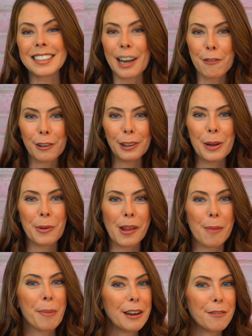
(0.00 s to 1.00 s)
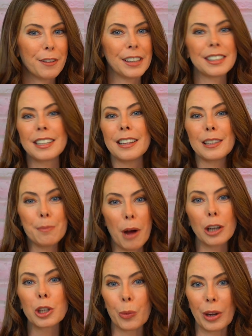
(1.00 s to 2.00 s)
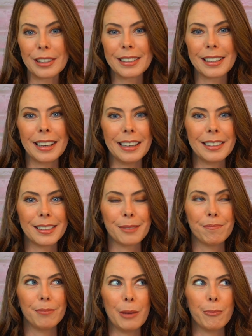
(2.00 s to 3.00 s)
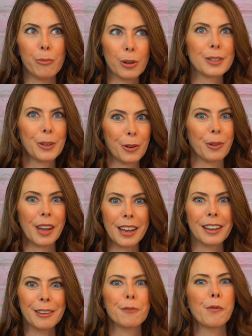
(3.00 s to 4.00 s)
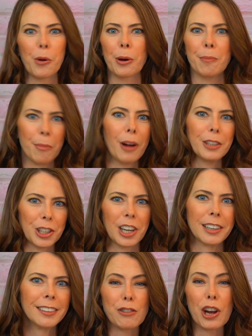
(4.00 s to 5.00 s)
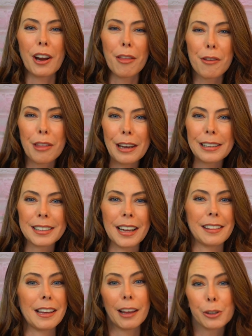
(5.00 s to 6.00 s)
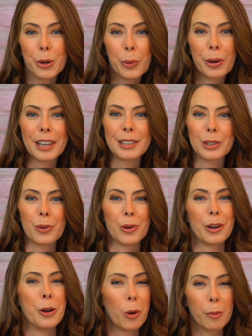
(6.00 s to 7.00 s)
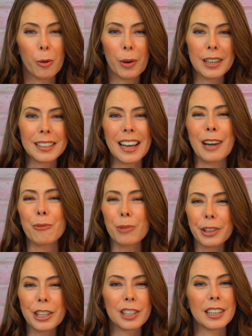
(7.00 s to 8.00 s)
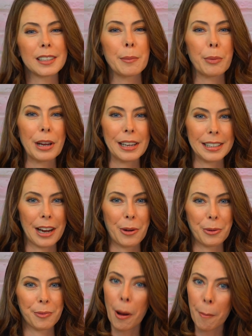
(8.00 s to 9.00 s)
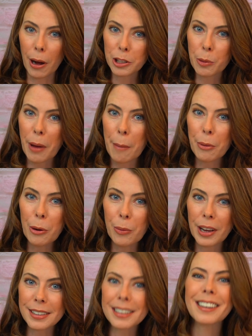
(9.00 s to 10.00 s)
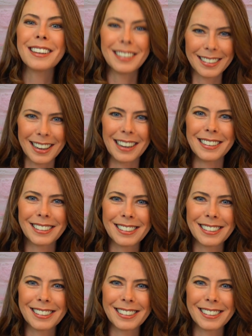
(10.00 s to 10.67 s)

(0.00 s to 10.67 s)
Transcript: definitely one of the benefits to this matcha whisk, is it was created for matcha. I've tried other things like the electric whisk or a normal whisk, and it really just doesn't break it down. But a matcha bamboo whisk does.